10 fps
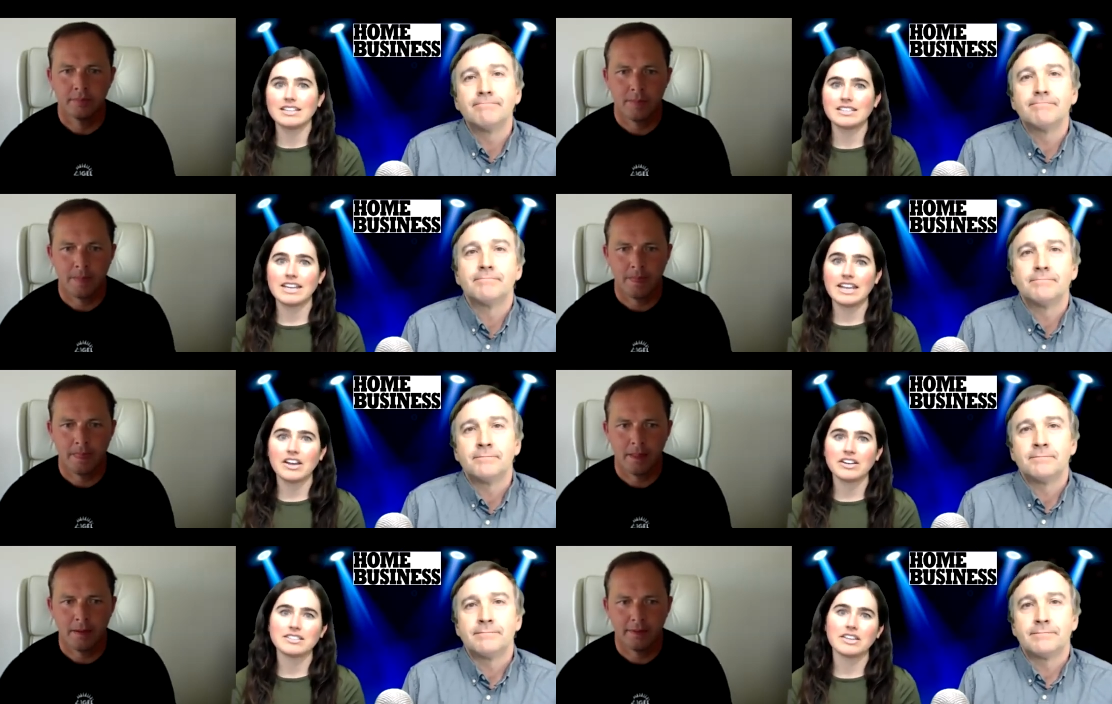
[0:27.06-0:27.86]
Speaker 1: Today,
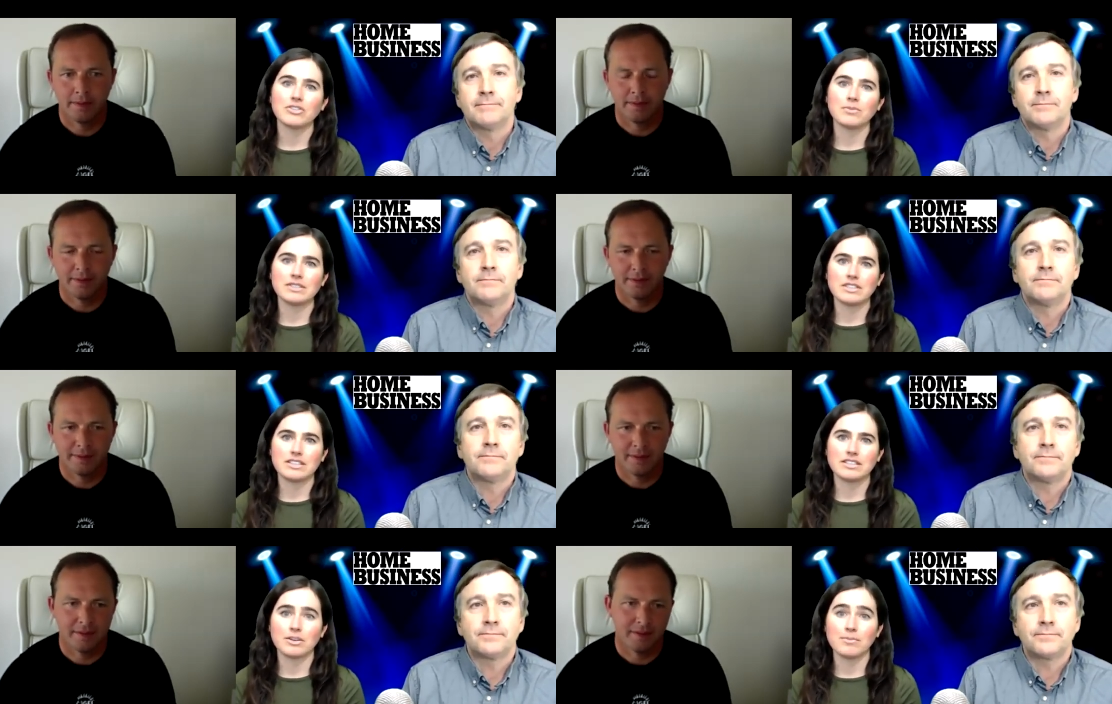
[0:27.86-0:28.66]
non essential
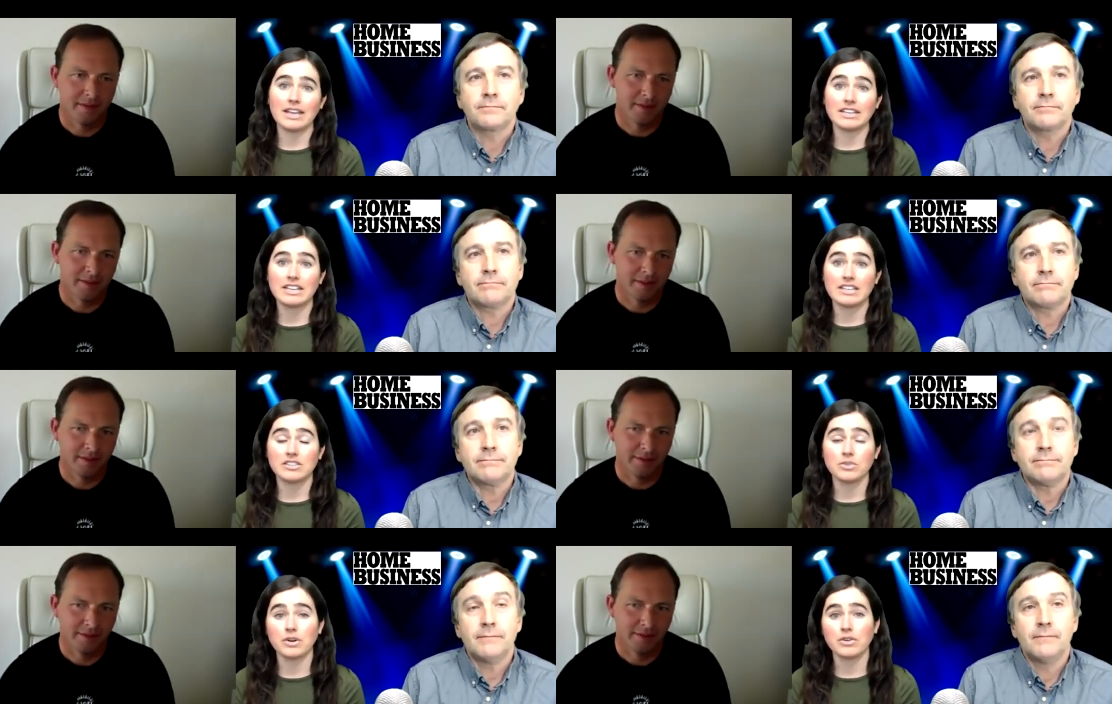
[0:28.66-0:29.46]
businesses are mandated
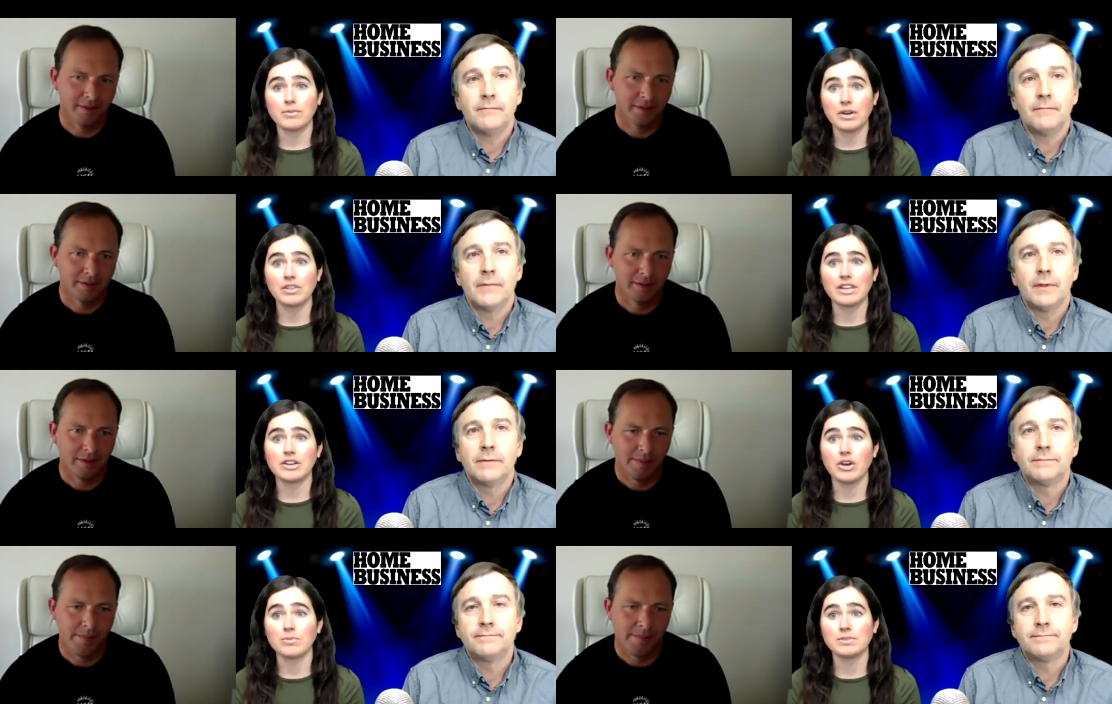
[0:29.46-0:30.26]
to work remotely in
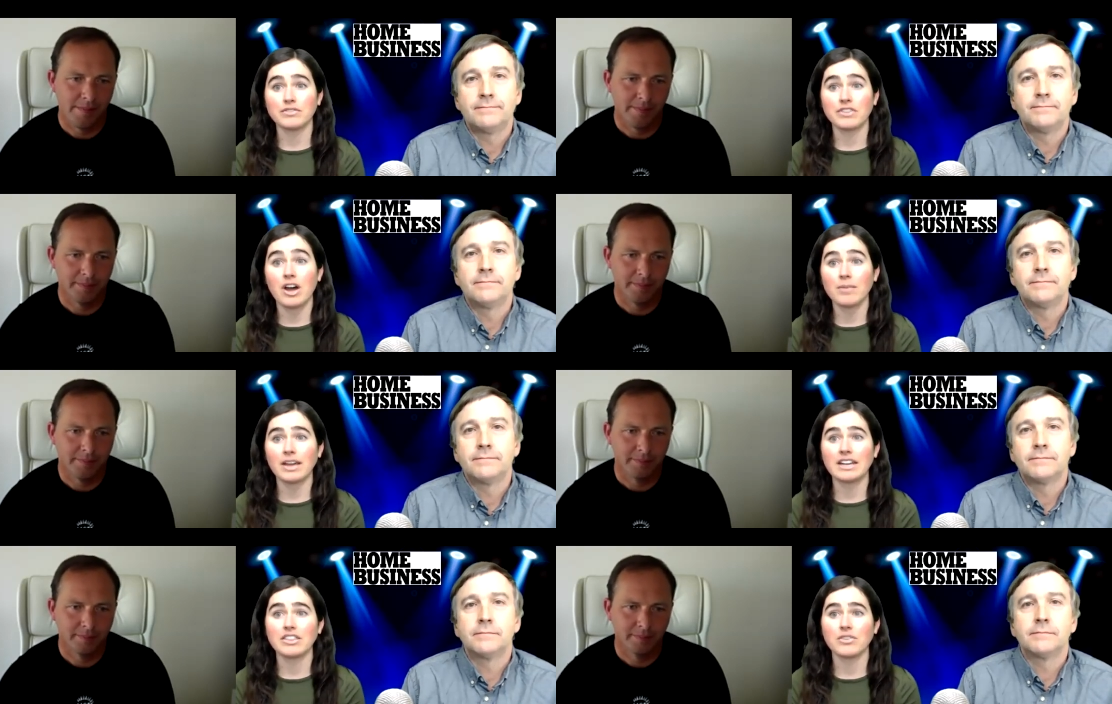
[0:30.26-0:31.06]
hopes of
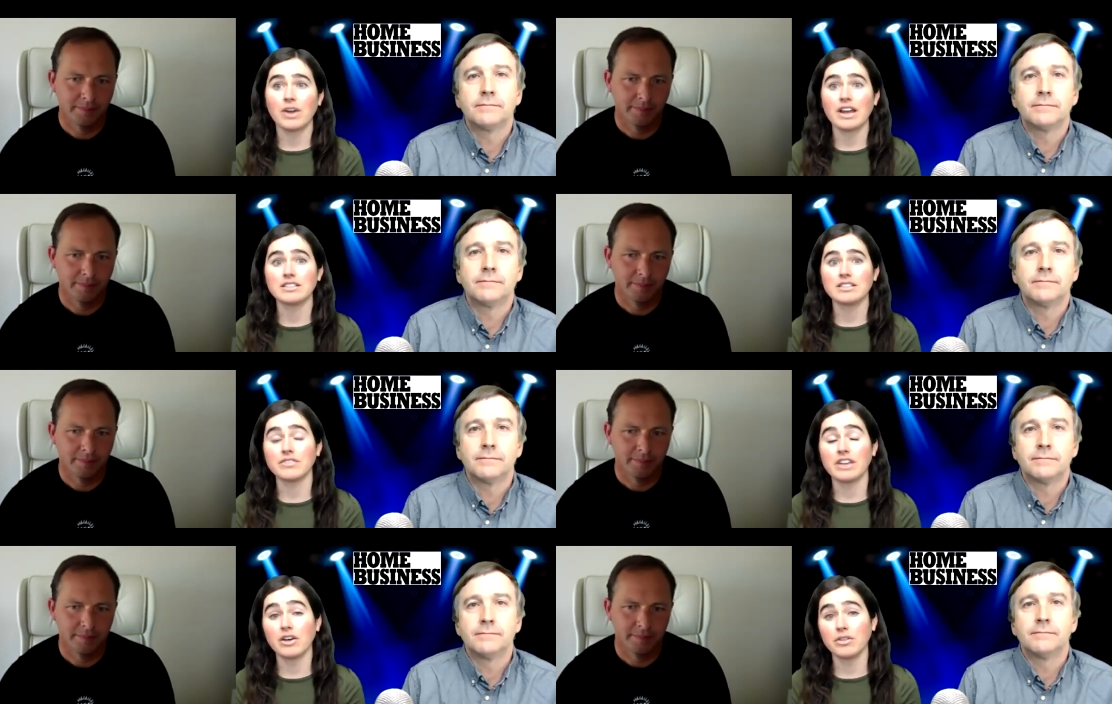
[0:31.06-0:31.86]
combating the rise of
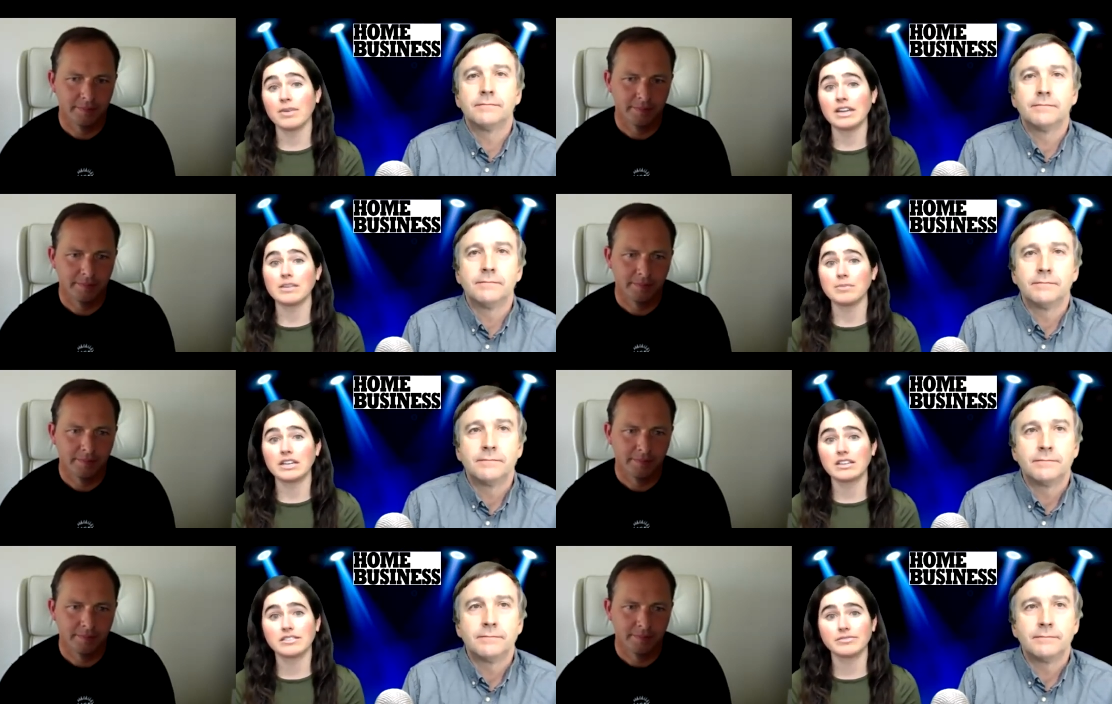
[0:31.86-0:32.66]
the health pandemic.
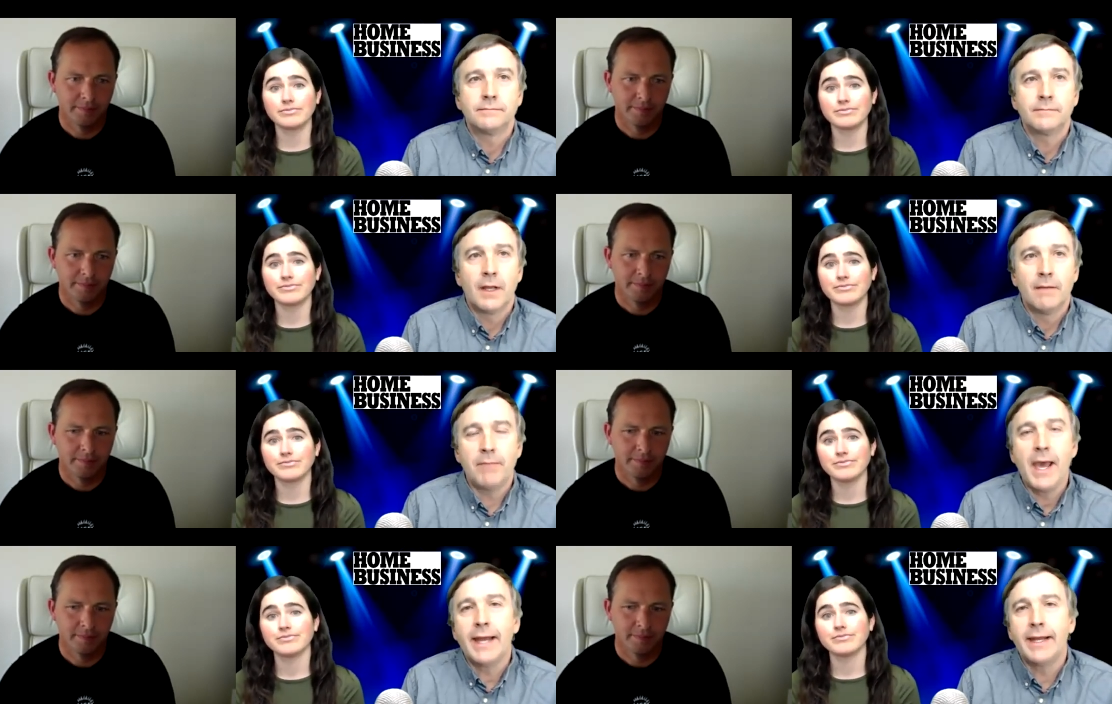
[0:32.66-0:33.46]

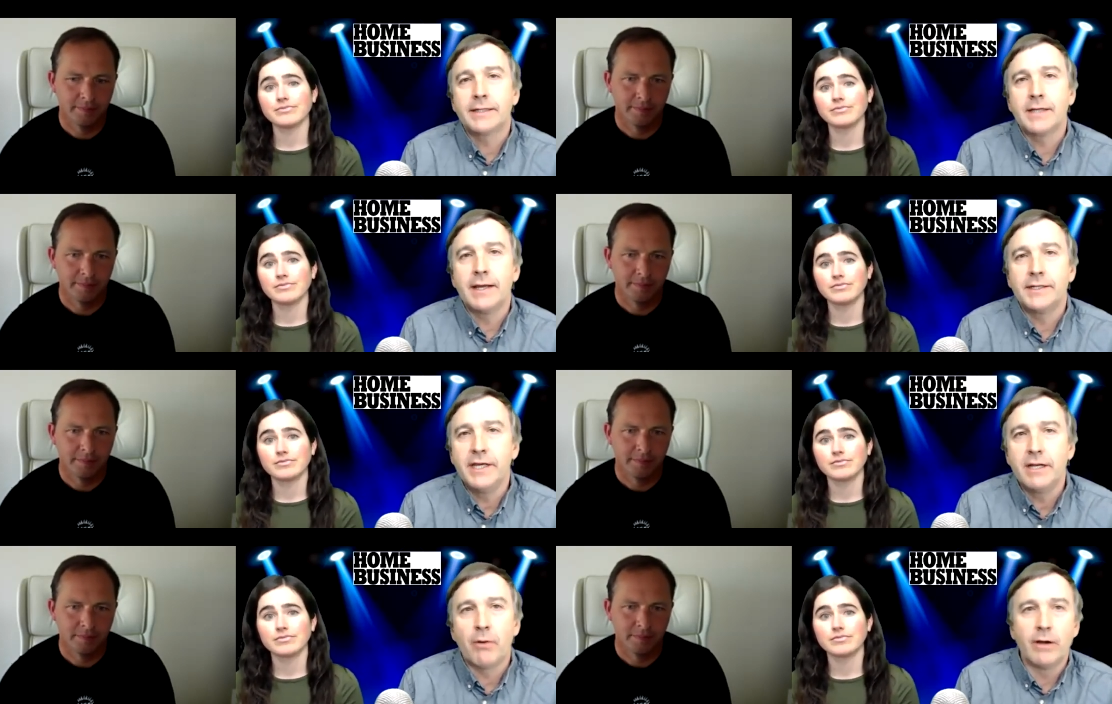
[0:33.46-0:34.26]
Speaker 2: Panicked IT
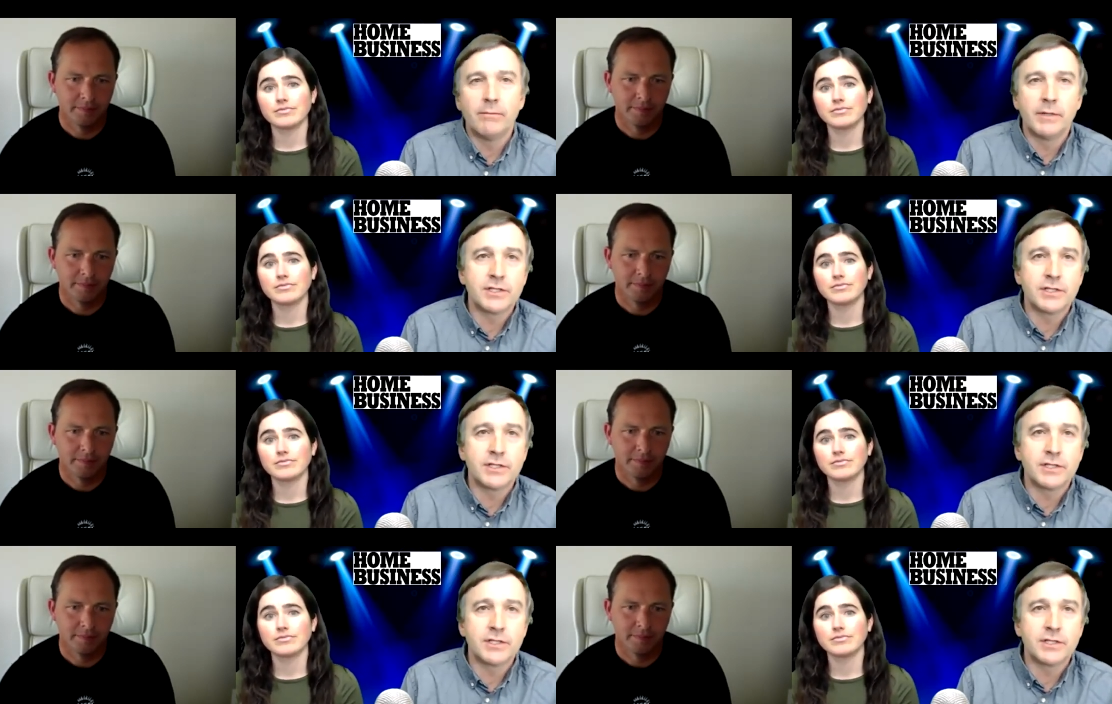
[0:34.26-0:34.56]
departments,